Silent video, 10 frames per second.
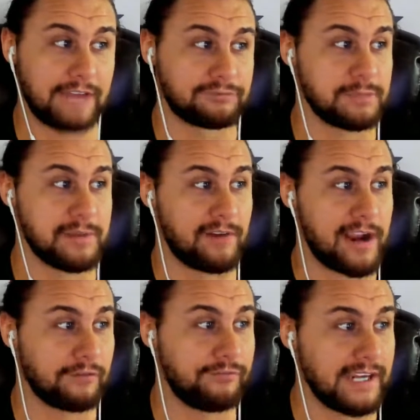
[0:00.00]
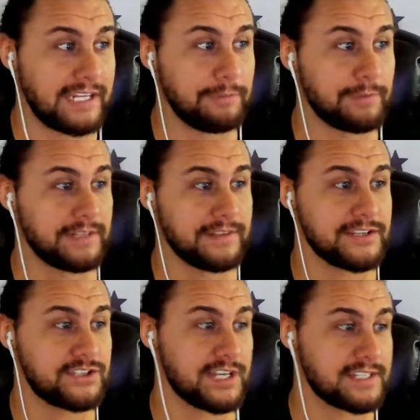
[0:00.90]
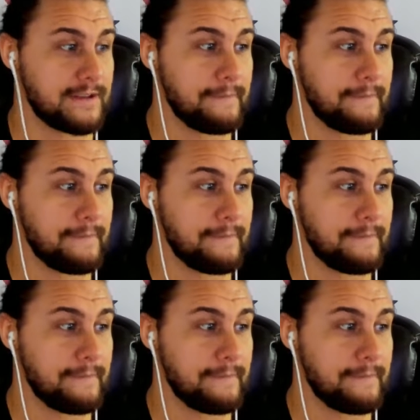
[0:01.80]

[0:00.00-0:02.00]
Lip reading: After the McGregor fight, he went on this just